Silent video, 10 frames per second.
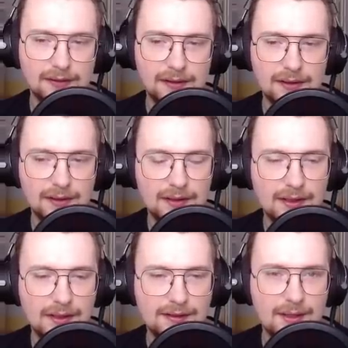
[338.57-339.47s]

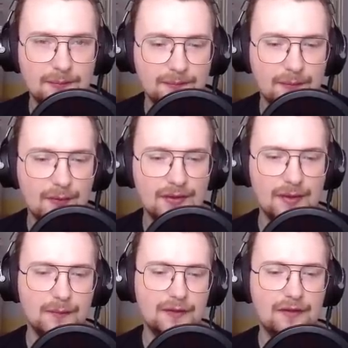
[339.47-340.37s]
Uh, yep, building up
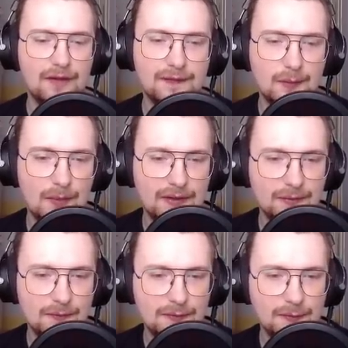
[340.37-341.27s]
the crafting
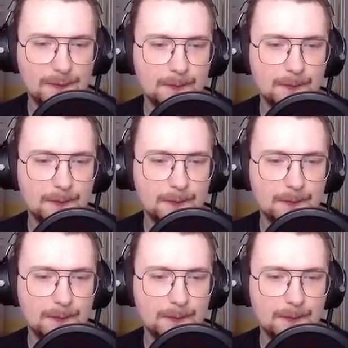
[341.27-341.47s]
metals.